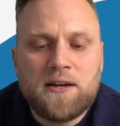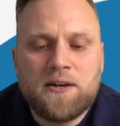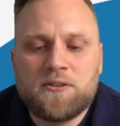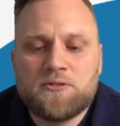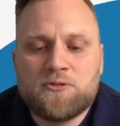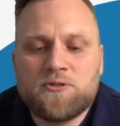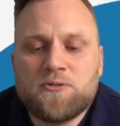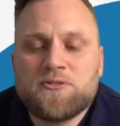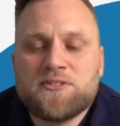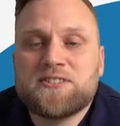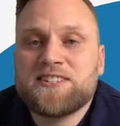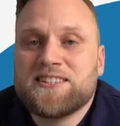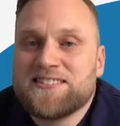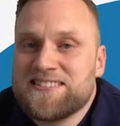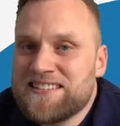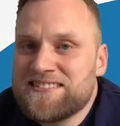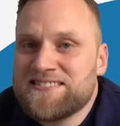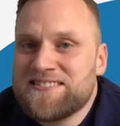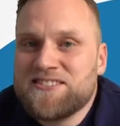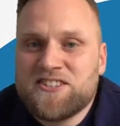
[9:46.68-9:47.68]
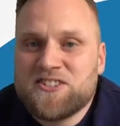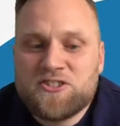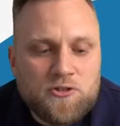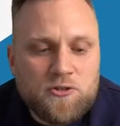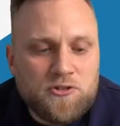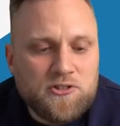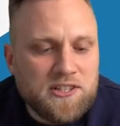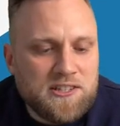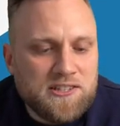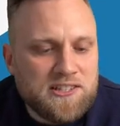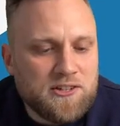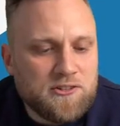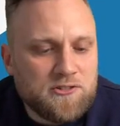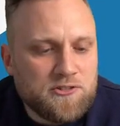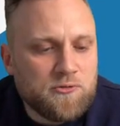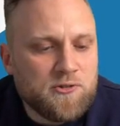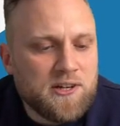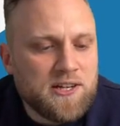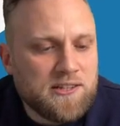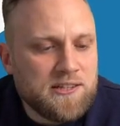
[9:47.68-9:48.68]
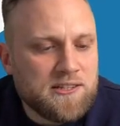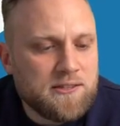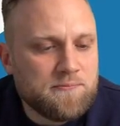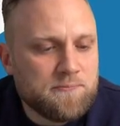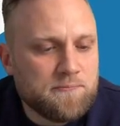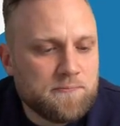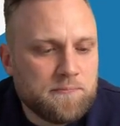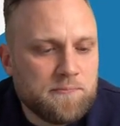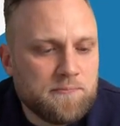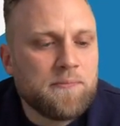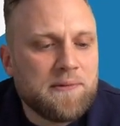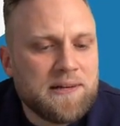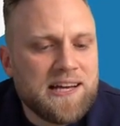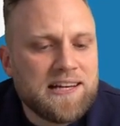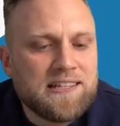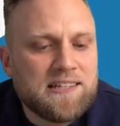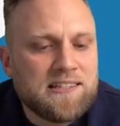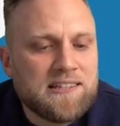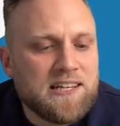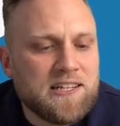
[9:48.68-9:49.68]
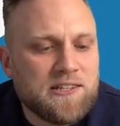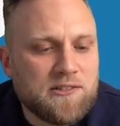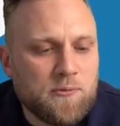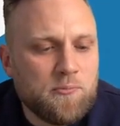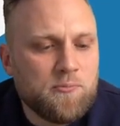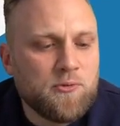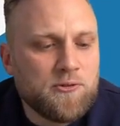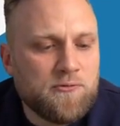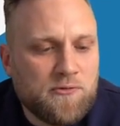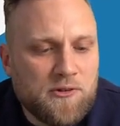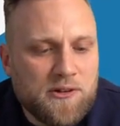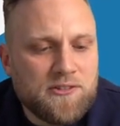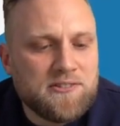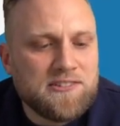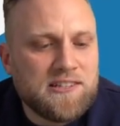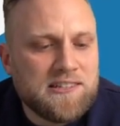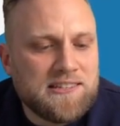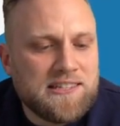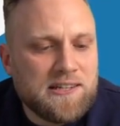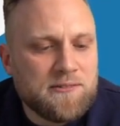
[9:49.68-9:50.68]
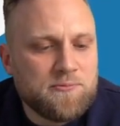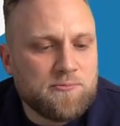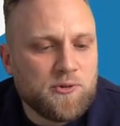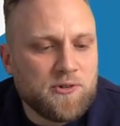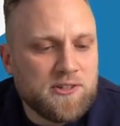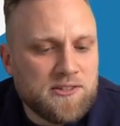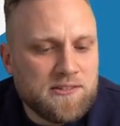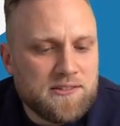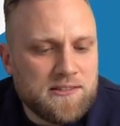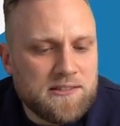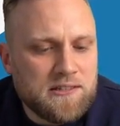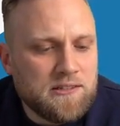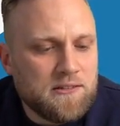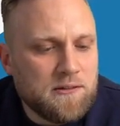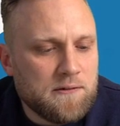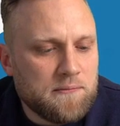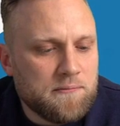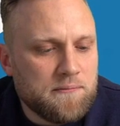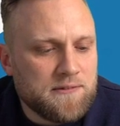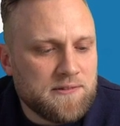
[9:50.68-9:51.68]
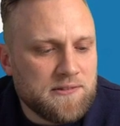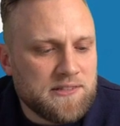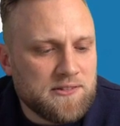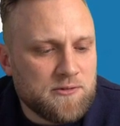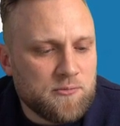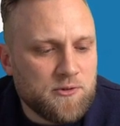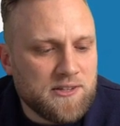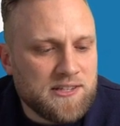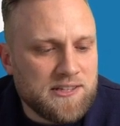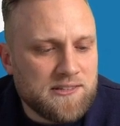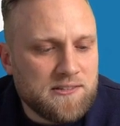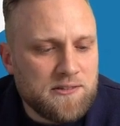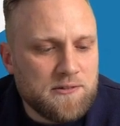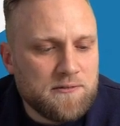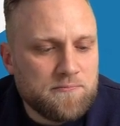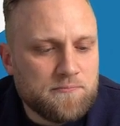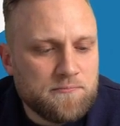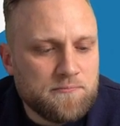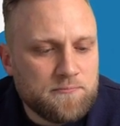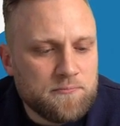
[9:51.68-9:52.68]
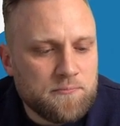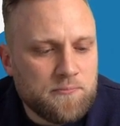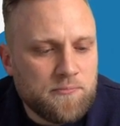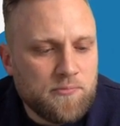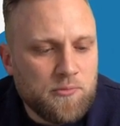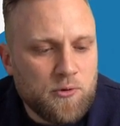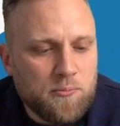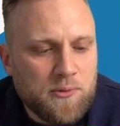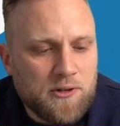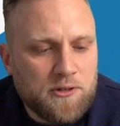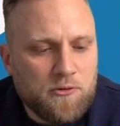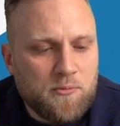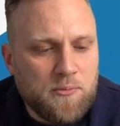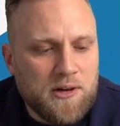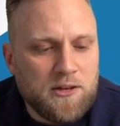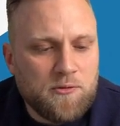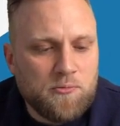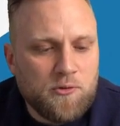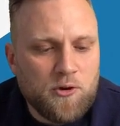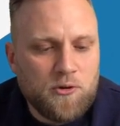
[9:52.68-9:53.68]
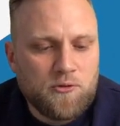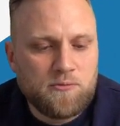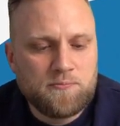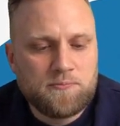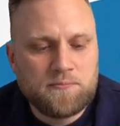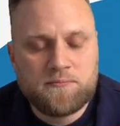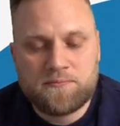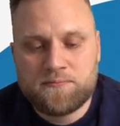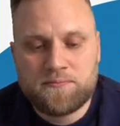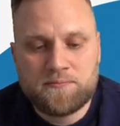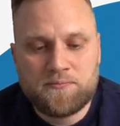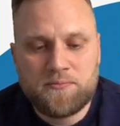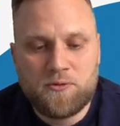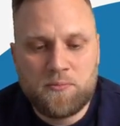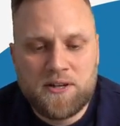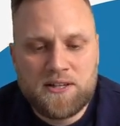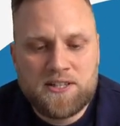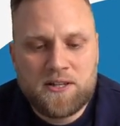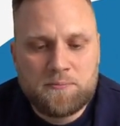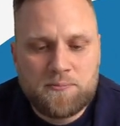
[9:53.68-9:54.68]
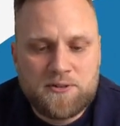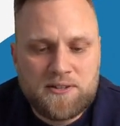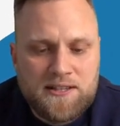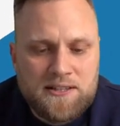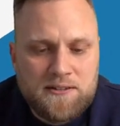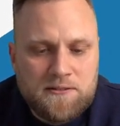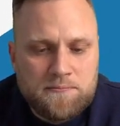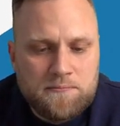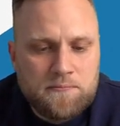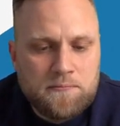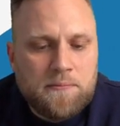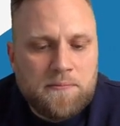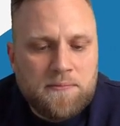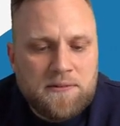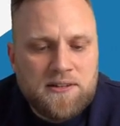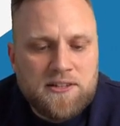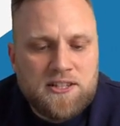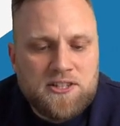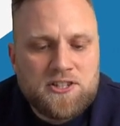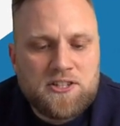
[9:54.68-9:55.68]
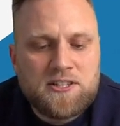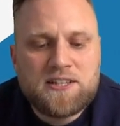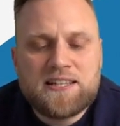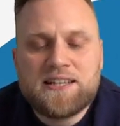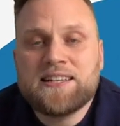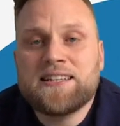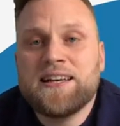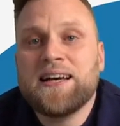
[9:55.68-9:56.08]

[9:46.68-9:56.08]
to see these additional details directly. And indeed, we first see the invoice. This one is for me for payroll, for my company. Additionally,